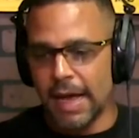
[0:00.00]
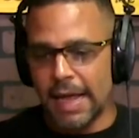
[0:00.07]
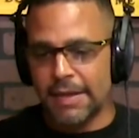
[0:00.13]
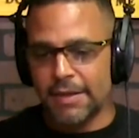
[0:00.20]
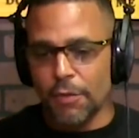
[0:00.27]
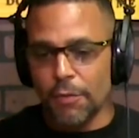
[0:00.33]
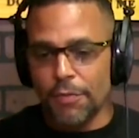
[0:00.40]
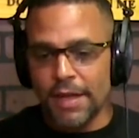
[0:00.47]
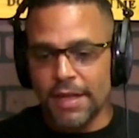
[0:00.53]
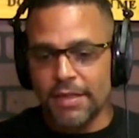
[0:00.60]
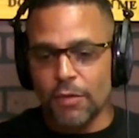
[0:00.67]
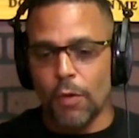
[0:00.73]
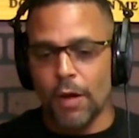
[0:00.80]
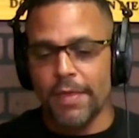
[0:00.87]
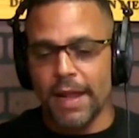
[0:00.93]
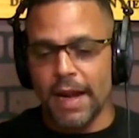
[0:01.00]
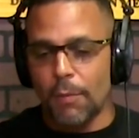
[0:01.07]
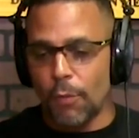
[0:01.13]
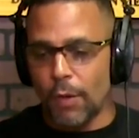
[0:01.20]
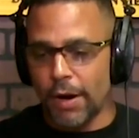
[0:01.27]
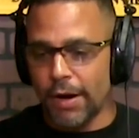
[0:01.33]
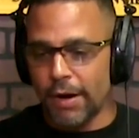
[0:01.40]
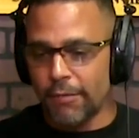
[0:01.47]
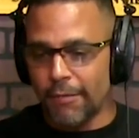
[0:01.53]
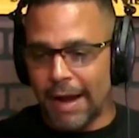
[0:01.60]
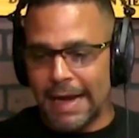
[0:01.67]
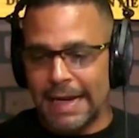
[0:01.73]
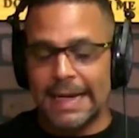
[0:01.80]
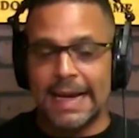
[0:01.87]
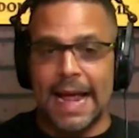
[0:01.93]
I don't think the one that I'm
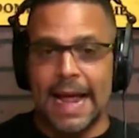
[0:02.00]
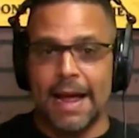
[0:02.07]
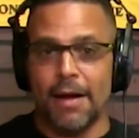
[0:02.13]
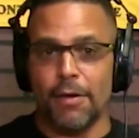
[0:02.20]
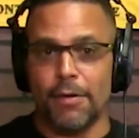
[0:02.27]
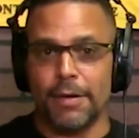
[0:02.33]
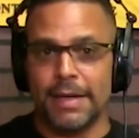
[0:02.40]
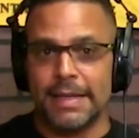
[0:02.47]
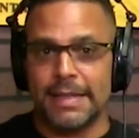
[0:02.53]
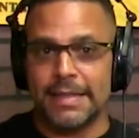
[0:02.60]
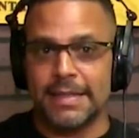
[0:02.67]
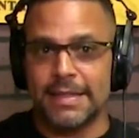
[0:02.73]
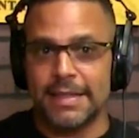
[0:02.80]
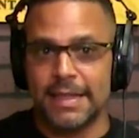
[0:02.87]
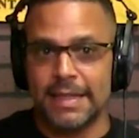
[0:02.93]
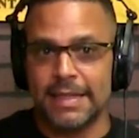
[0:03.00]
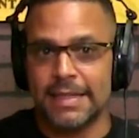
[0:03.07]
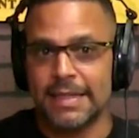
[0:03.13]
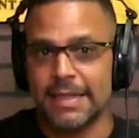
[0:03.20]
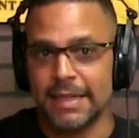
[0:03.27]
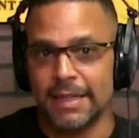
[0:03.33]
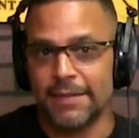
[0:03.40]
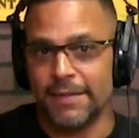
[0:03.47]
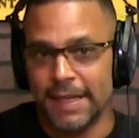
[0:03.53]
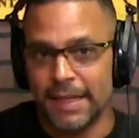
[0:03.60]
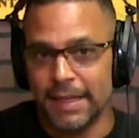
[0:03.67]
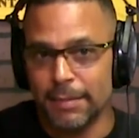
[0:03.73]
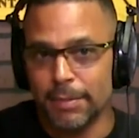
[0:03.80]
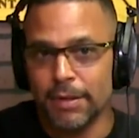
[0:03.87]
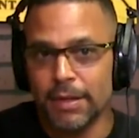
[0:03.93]
wearing right now is
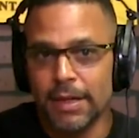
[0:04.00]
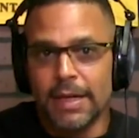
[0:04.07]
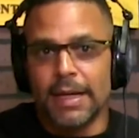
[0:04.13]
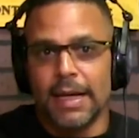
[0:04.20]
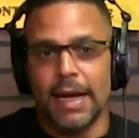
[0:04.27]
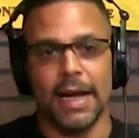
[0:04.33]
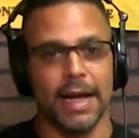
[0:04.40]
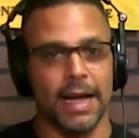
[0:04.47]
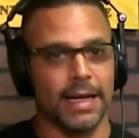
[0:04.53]
still available.